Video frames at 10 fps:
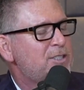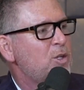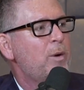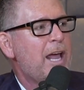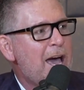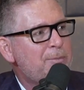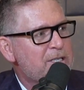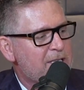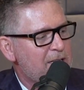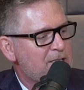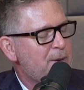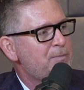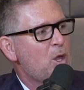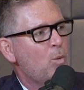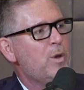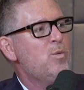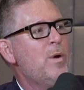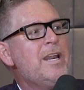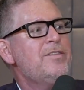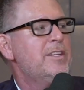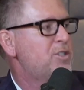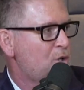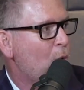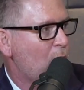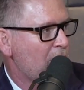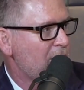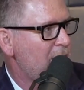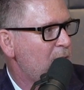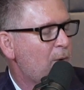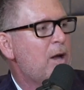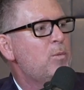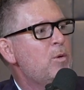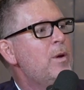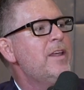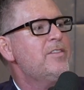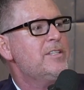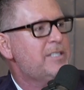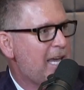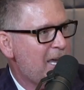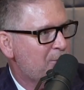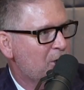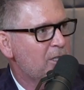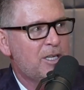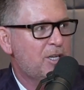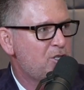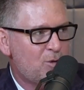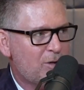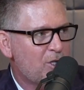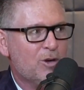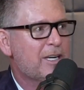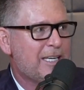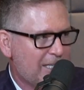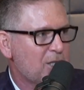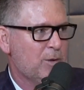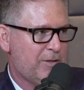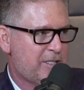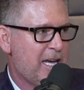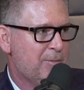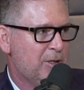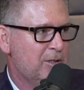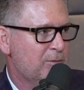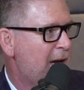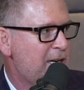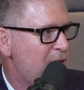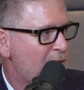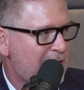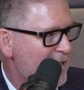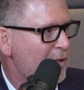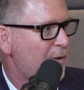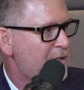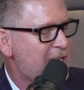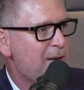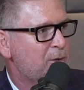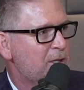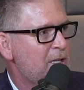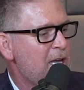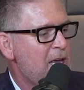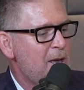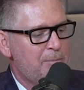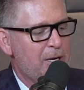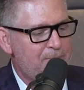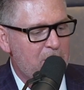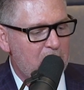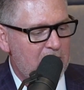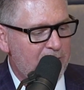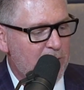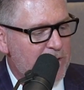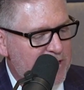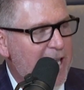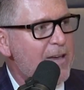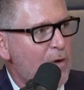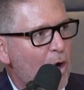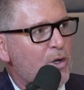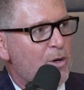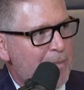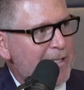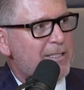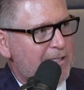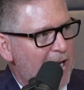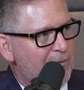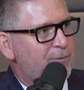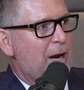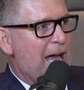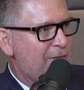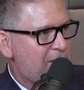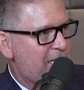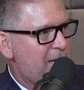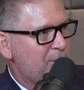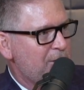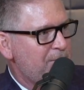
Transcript: So what happens is we win at the door, right? We win at the table because you're a killer at the table, right? You're a killer at the table. But if you save all your best stuff for at the table,